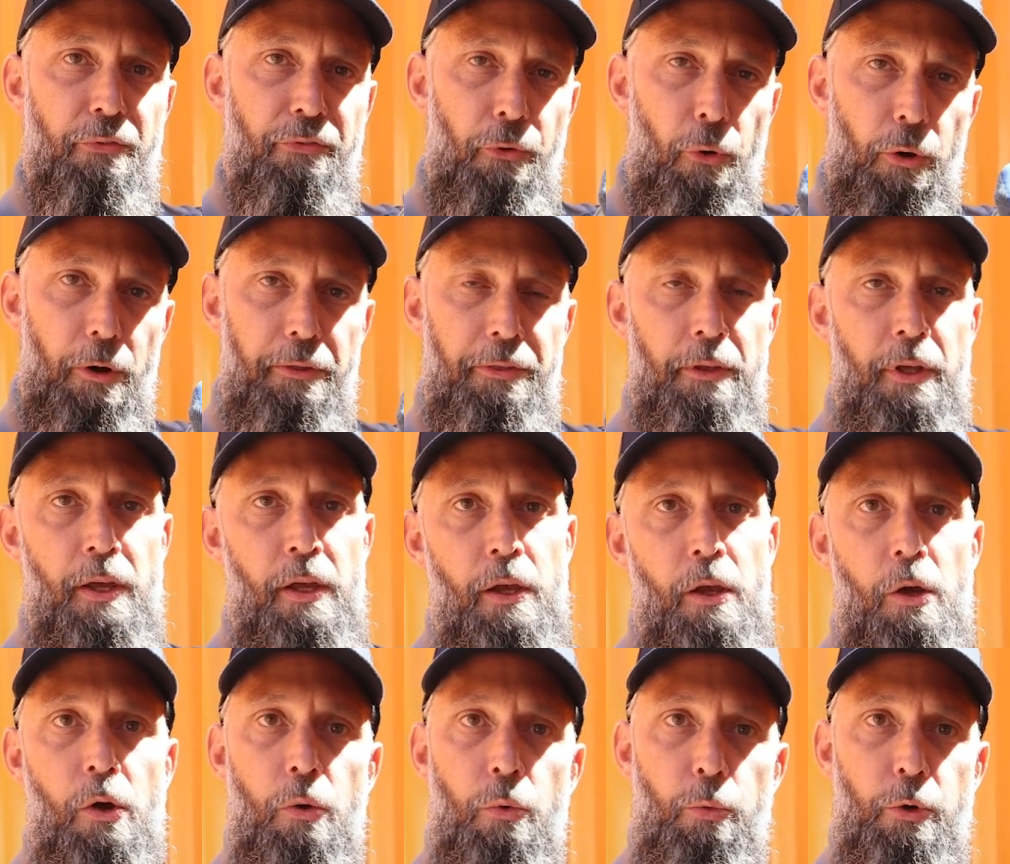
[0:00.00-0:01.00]
and forth,
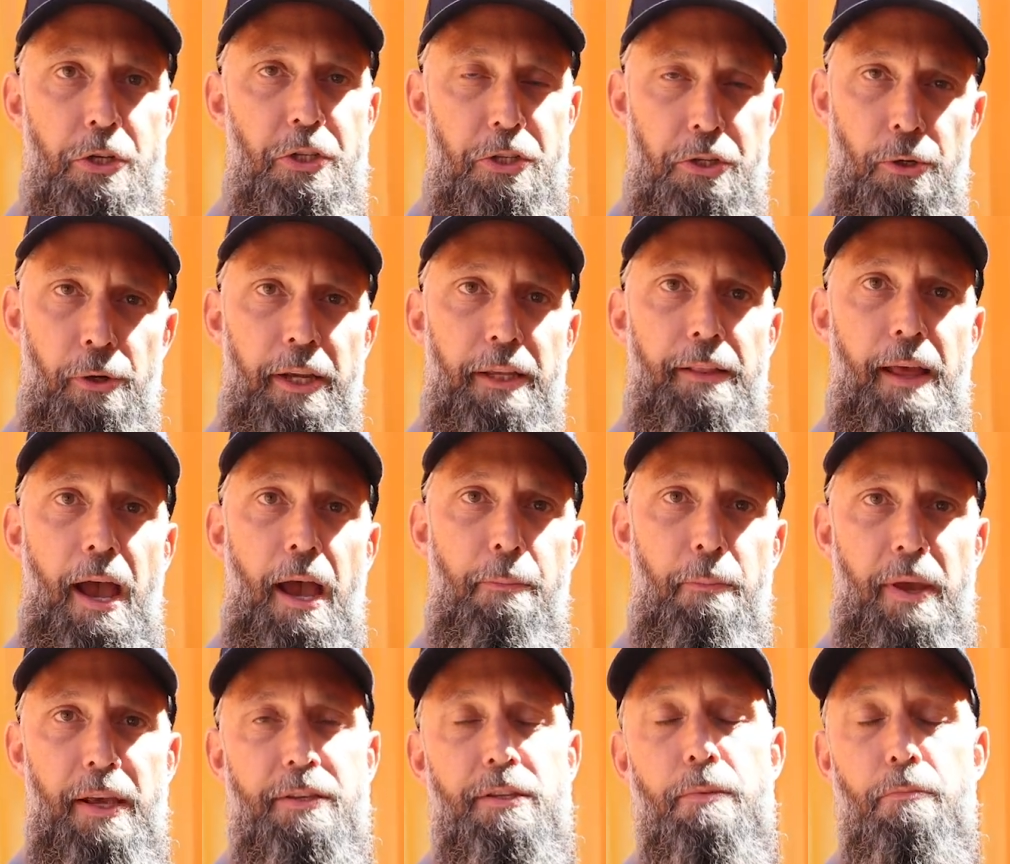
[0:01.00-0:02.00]
which doing
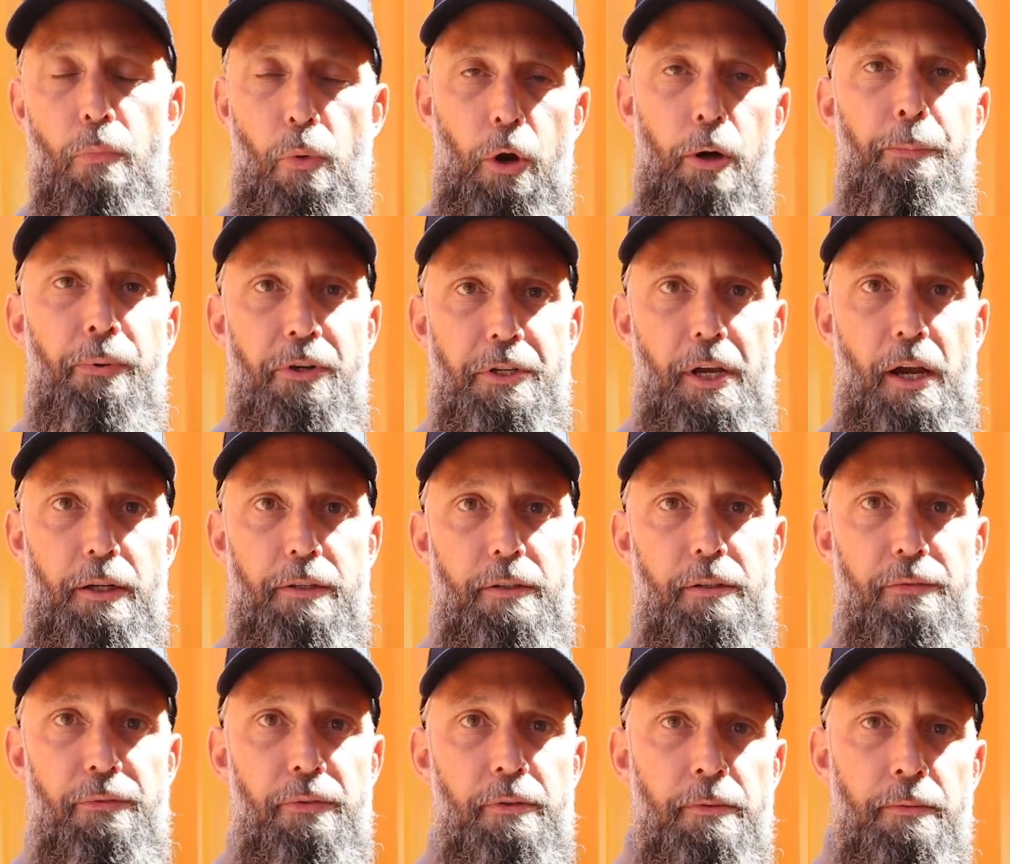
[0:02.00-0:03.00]
that makes it more
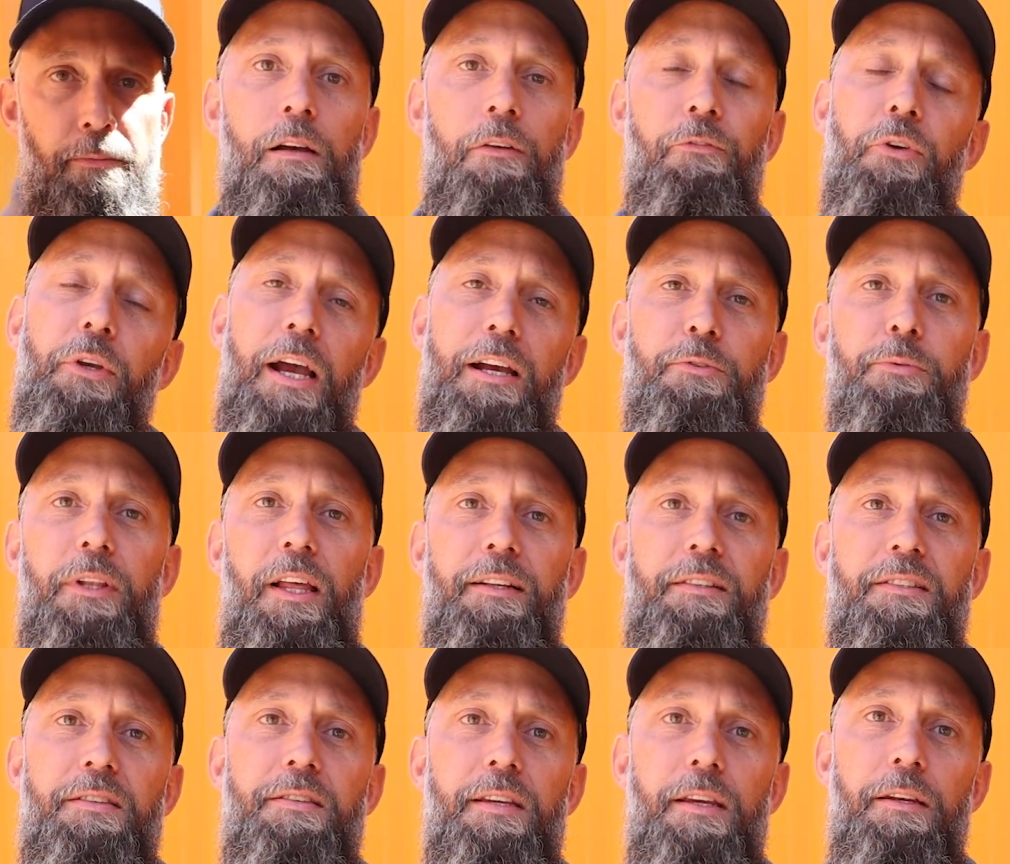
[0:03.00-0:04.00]
productive. If you guys would
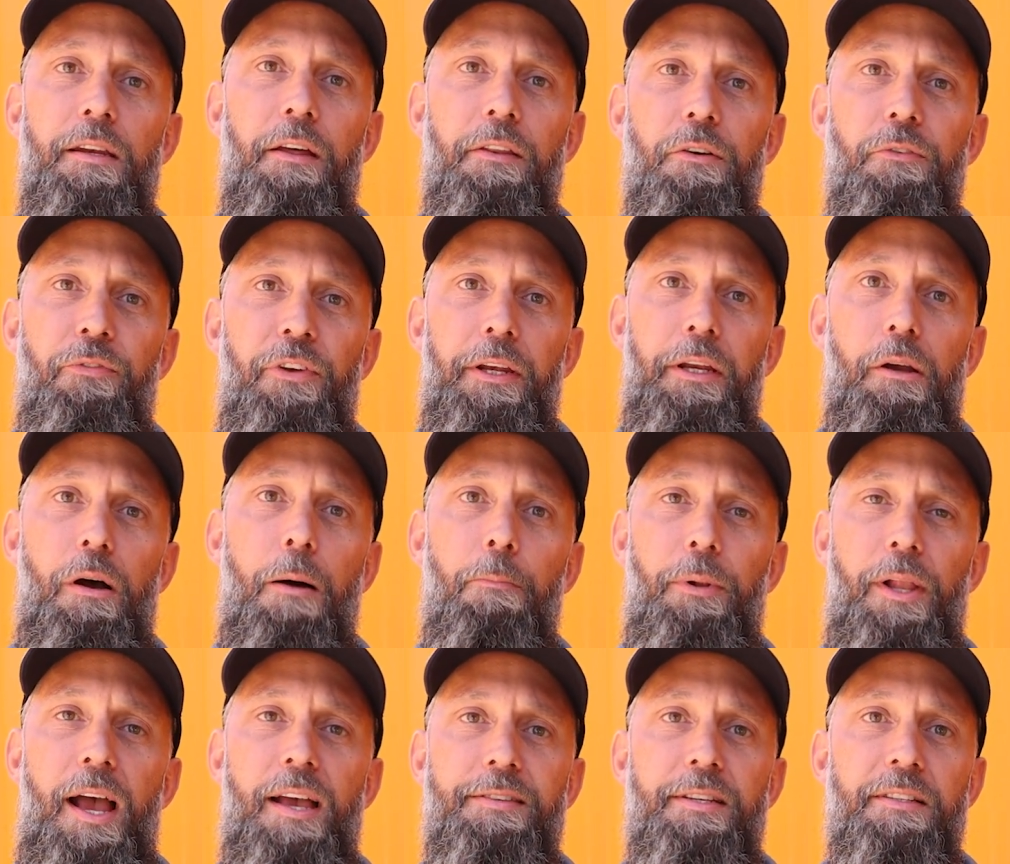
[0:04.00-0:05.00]
like to see another video
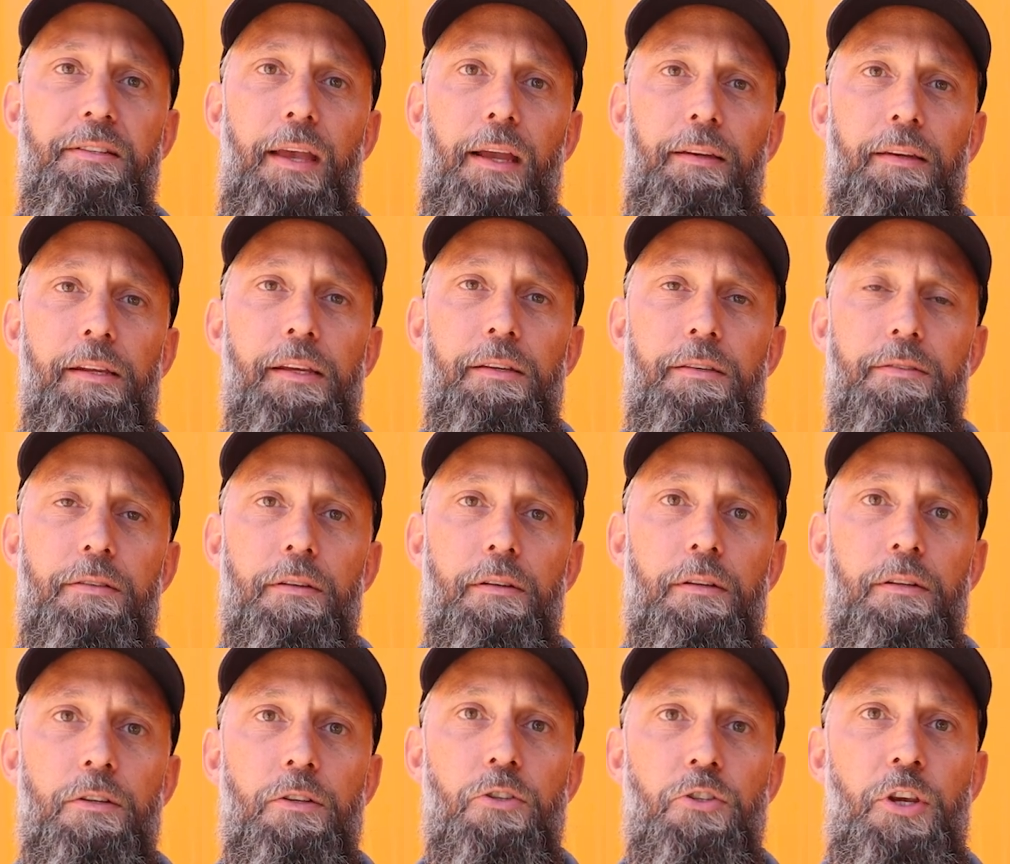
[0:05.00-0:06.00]
on blasting techniques,
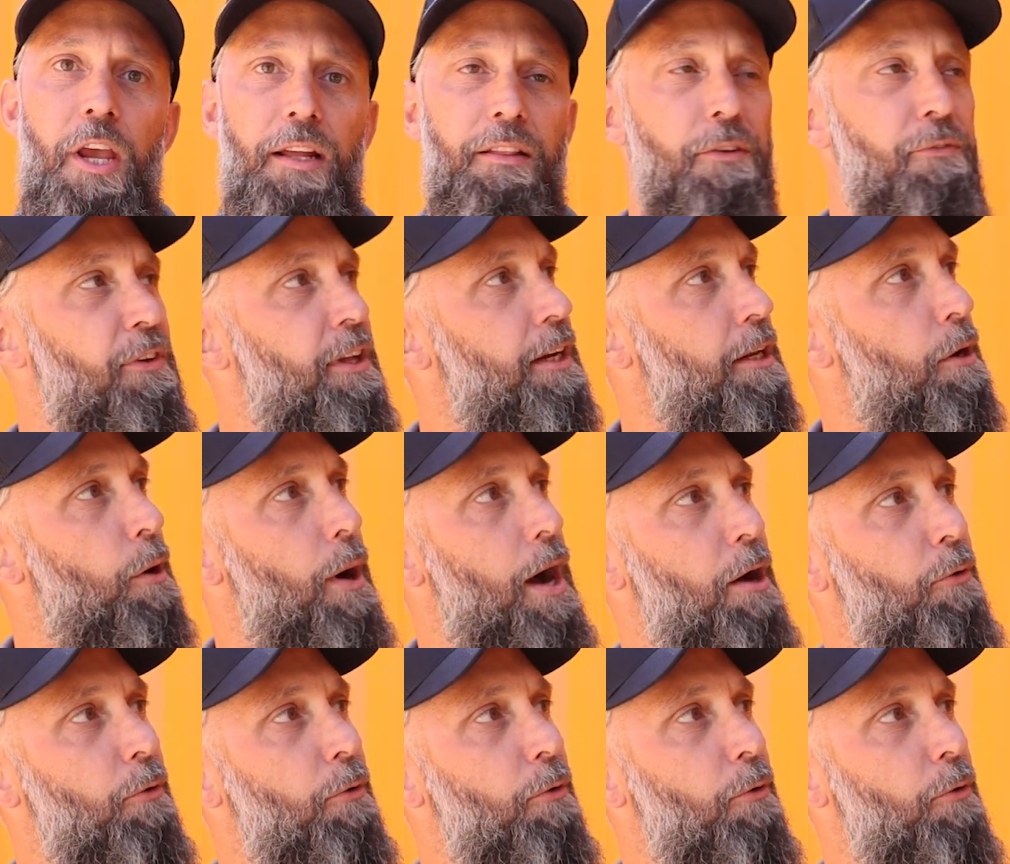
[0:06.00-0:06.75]
check the video